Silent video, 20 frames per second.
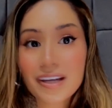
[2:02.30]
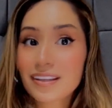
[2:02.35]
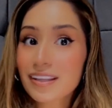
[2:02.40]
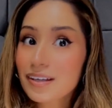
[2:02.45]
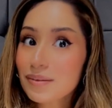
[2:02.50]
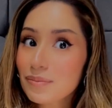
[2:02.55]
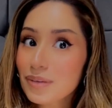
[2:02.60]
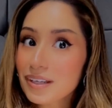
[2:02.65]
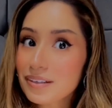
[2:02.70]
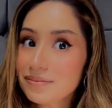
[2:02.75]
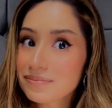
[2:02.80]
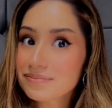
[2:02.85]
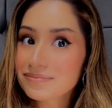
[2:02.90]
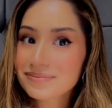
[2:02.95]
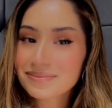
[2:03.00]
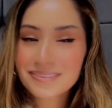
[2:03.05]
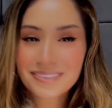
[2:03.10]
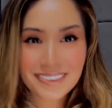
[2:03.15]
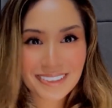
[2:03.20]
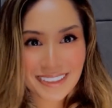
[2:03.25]
like me,
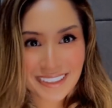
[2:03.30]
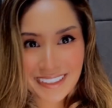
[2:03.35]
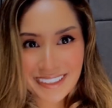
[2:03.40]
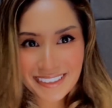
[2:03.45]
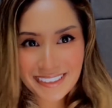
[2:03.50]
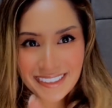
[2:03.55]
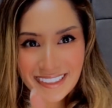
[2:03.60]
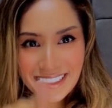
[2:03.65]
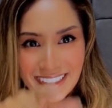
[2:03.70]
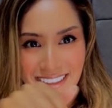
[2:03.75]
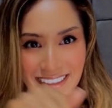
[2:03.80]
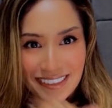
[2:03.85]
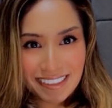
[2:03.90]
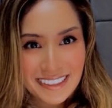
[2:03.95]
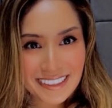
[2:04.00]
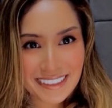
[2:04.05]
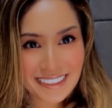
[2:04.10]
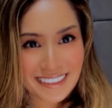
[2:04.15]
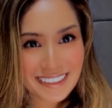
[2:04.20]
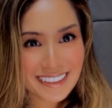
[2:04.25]
get cozy
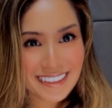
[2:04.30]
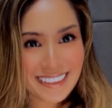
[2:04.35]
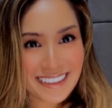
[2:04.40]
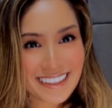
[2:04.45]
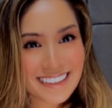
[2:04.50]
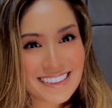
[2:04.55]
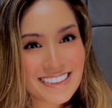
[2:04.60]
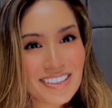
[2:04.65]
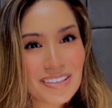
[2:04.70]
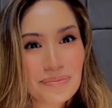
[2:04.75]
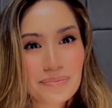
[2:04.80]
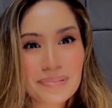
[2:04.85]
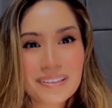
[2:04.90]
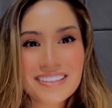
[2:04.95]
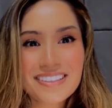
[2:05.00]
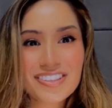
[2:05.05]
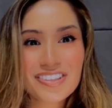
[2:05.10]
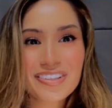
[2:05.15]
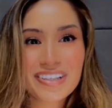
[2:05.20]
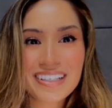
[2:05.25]
tozy and let's jump
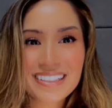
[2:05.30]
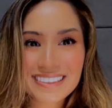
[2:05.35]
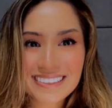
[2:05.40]
into it.